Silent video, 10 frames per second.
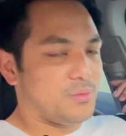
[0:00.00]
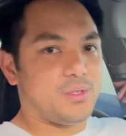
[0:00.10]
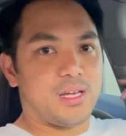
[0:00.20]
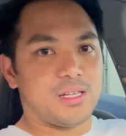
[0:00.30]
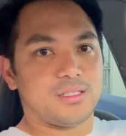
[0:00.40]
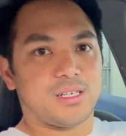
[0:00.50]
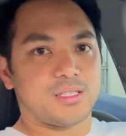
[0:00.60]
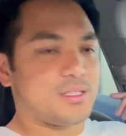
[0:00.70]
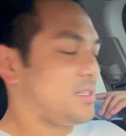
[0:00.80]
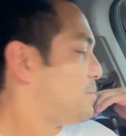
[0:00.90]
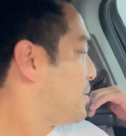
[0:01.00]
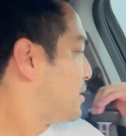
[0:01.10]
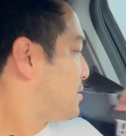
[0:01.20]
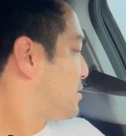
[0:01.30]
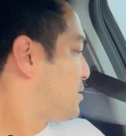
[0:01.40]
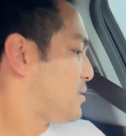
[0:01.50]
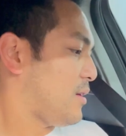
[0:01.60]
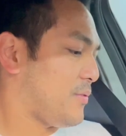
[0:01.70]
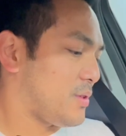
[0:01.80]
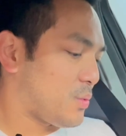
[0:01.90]
We gotta check the seat belts
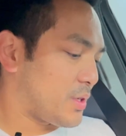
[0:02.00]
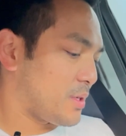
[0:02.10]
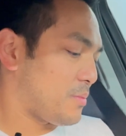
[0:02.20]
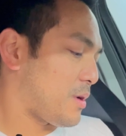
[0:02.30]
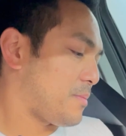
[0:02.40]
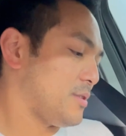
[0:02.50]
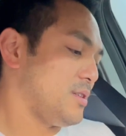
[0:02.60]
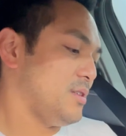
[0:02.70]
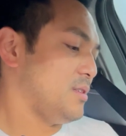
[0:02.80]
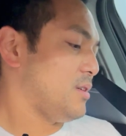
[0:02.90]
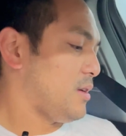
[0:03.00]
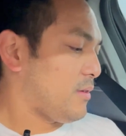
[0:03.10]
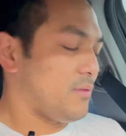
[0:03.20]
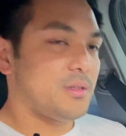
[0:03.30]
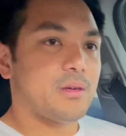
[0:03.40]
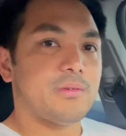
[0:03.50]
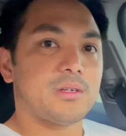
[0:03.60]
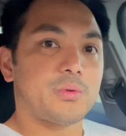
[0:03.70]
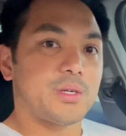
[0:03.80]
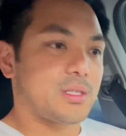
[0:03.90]
if it's working properly. You give it
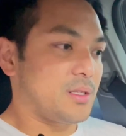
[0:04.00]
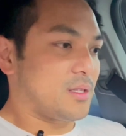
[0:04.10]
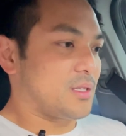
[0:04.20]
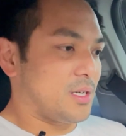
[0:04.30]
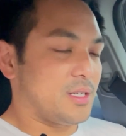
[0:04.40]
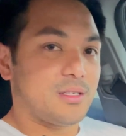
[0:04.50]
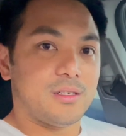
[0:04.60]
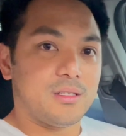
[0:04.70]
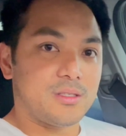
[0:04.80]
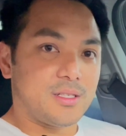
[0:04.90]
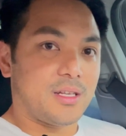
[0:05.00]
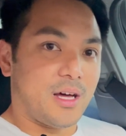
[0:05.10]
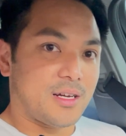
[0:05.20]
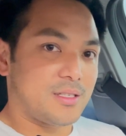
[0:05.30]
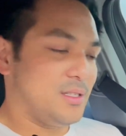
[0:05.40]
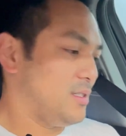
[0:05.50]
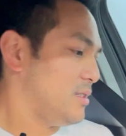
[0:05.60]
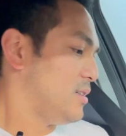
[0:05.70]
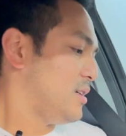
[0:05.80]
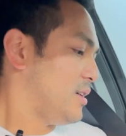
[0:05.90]
a quick tug, it should lock,
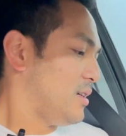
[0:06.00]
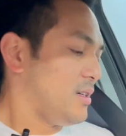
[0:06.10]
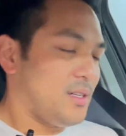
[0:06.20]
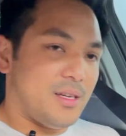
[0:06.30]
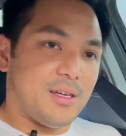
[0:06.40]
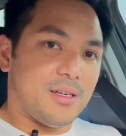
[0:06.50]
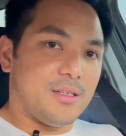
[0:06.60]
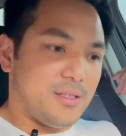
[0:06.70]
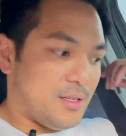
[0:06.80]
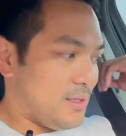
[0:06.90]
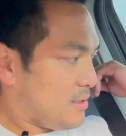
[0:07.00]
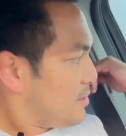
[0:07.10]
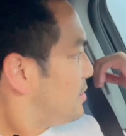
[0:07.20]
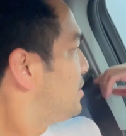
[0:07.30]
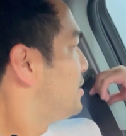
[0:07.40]
and it is.